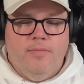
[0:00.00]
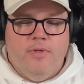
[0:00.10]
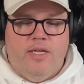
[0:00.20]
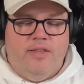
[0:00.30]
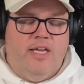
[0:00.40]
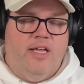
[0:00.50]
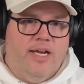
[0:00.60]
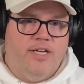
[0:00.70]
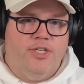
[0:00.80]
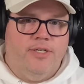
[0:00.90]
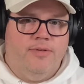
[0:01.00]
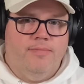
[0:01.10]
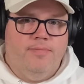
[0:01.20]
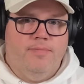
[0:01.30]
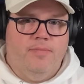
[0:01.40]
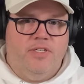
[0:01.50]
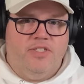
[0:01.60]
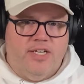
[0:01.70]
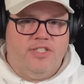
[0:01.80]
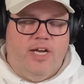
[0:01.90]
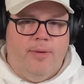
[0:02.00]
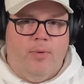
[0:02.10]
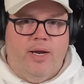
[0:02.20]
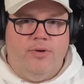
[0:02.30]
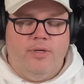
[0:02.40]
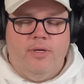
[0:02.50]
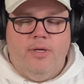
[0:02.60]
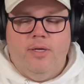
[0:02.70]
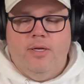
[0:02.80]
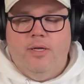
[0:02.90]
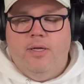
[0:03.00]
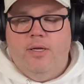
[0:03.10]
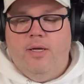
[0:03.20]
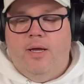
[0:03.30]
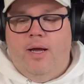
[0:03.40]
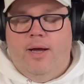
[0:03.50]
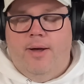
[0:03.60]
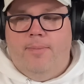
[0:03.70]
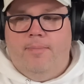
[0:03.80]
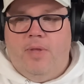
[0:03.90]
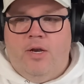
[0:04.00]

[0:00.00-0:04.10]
in the election this next time around. And